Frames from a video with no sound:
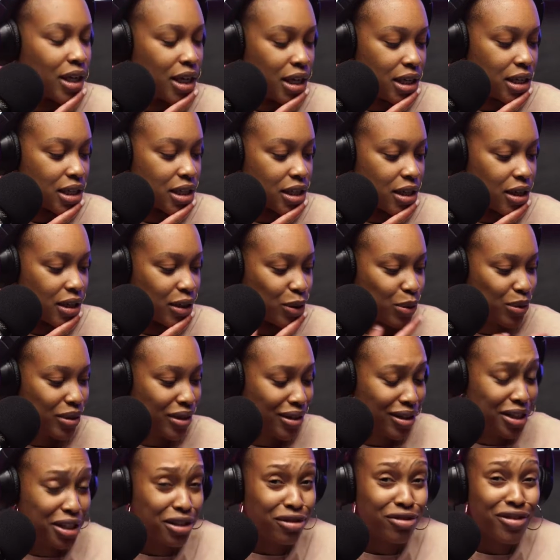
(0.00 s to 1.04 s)
So
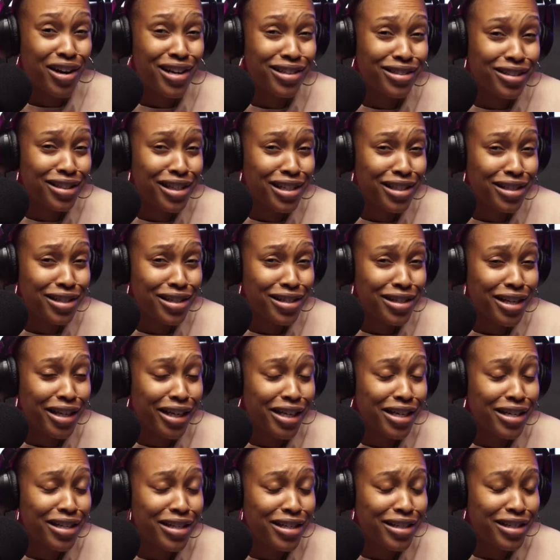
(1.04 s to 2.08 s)
congratulations,
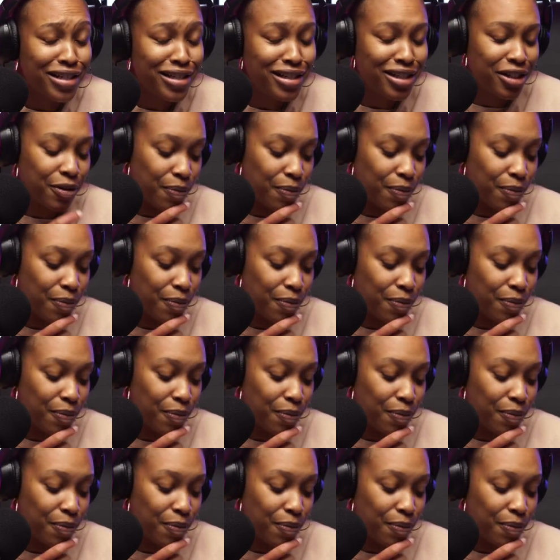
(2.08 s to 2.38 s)
niggas.